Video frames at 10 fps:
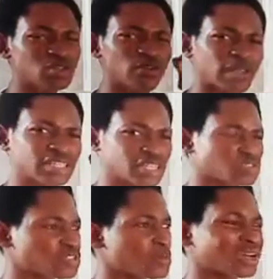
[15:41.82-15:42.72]
of land tenure
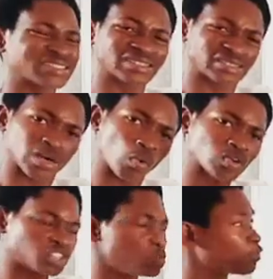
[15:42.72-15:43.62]
system as
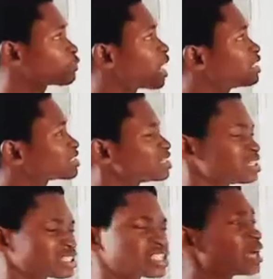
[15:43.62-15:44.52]
ownership of land,
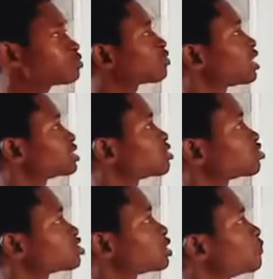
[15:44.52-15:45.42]
types of land tenure
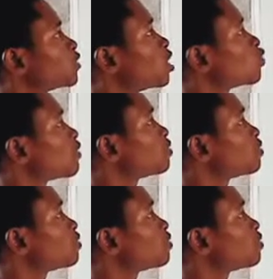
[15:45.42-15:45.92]
system. We've